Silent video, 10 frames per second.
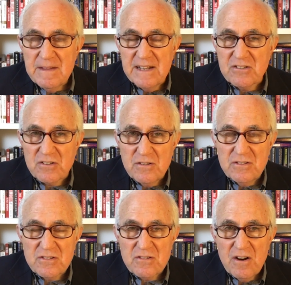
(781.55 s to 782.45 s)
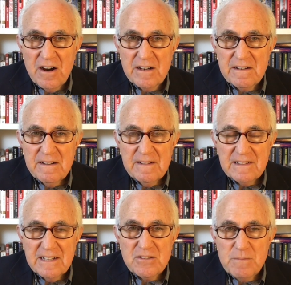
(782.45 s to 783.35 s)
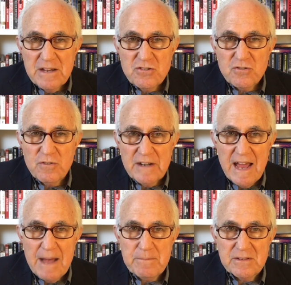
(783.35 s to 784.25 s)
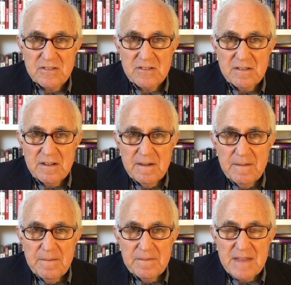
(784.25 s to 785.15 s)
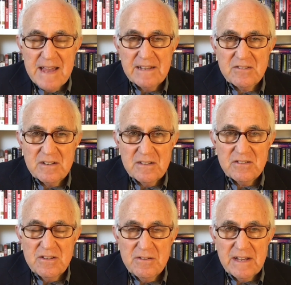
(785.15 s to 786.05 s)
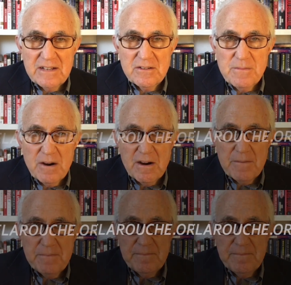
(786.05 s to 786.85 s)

It's a good start. Let's make sure it happens. Thanks, and I'll see you again tomorrow.